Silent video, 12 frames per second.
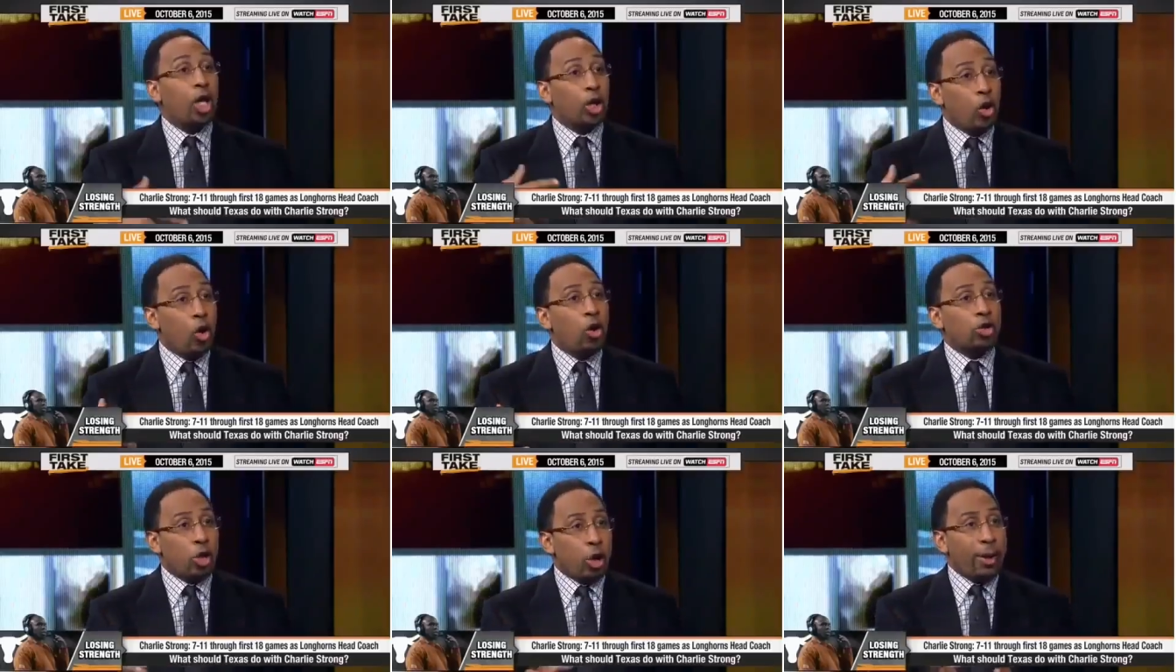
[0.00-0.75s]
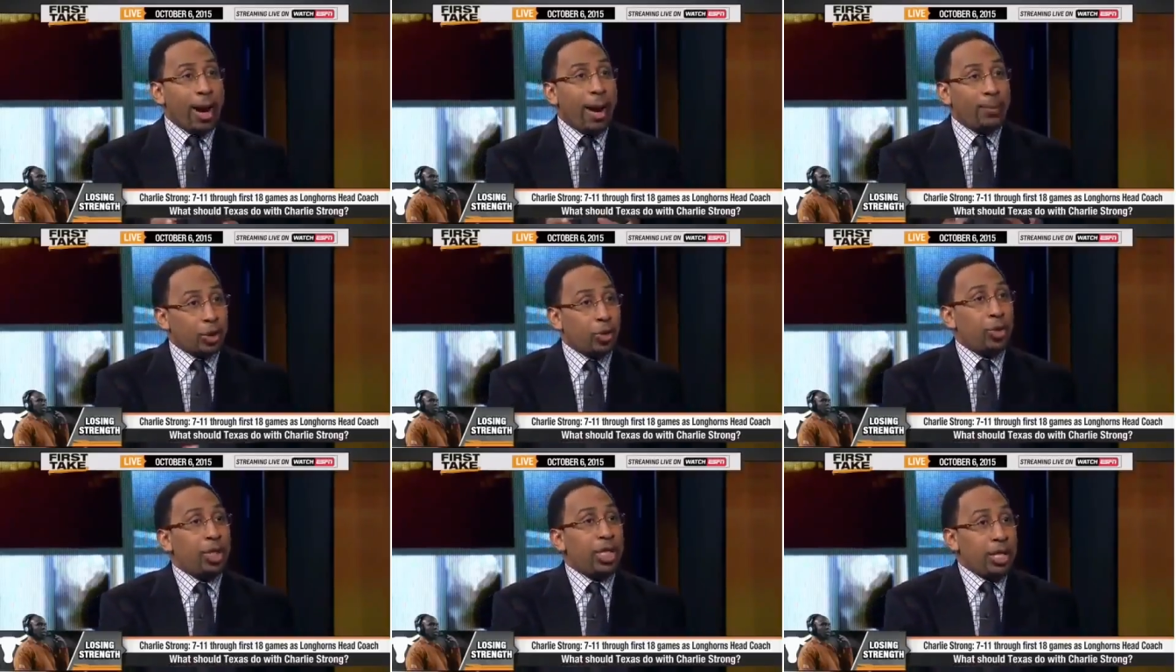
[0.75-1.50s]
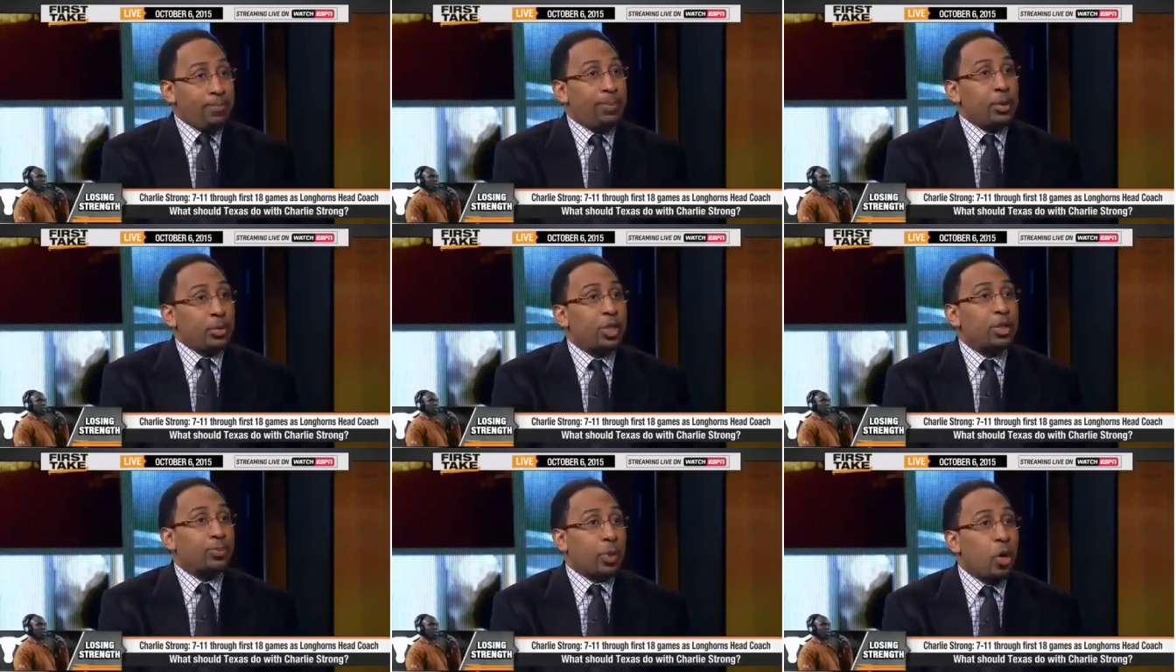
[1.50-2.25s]
a long-term opportunity to build
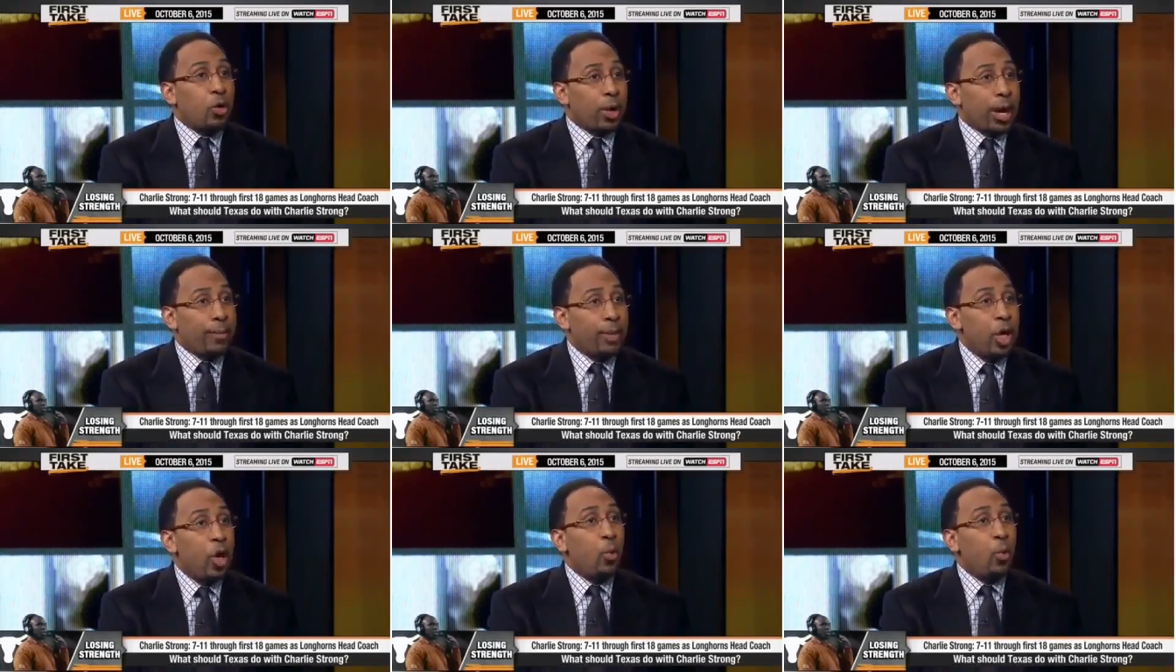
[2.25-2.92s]
this program.